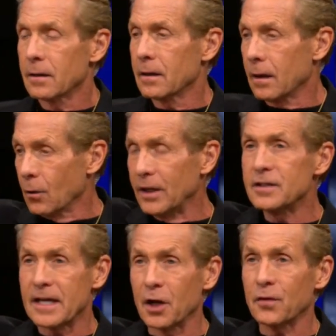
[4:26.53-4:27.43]
oh,
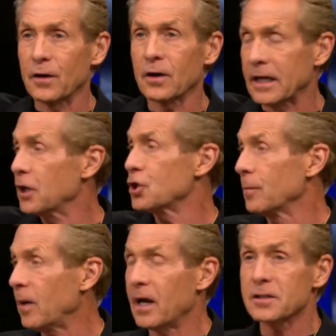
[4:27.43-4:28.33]
he's out there catching
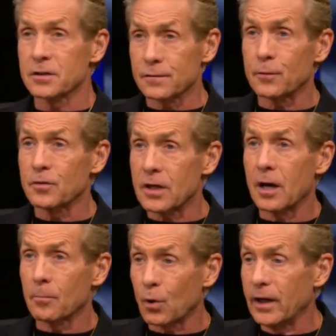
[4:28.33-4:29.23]
passes from
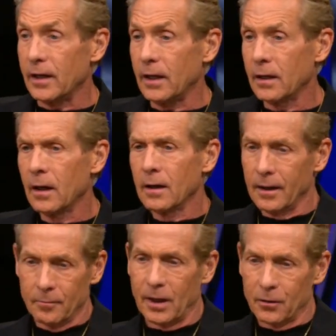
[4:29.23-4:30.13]
Tom Brady.
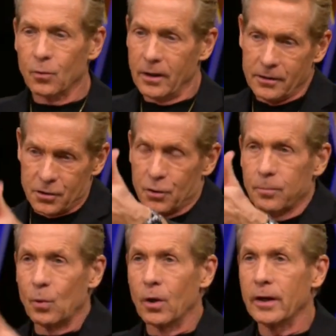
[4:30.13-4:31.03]
And by the way, to your
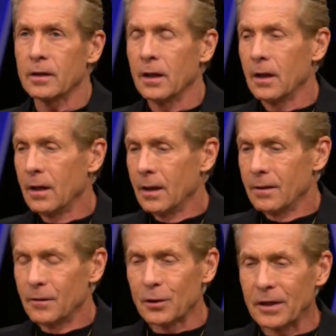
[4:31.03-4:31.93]
point,
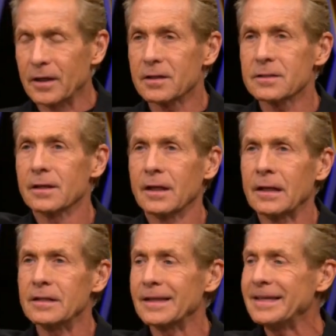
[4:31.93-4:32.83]
there he is.
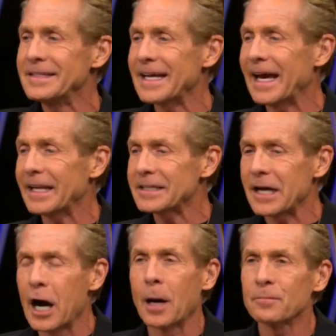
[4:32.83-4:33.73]
He's at
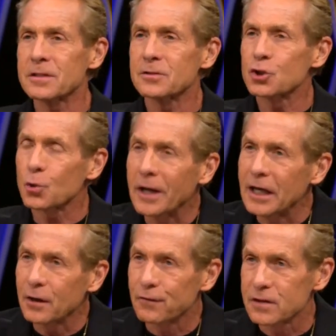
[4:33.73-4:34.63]
Tom's
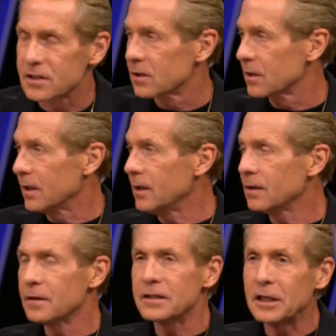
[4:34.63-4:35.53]
training facility,
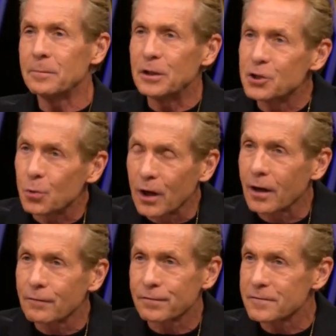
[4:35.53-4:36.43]
the
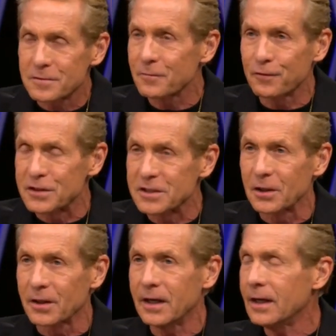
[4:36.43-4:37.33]
TB12
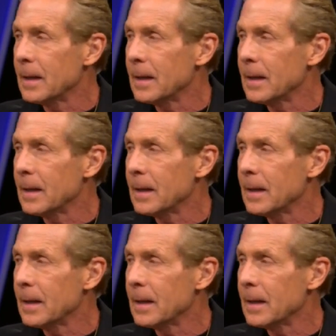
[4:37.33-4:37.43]
facility,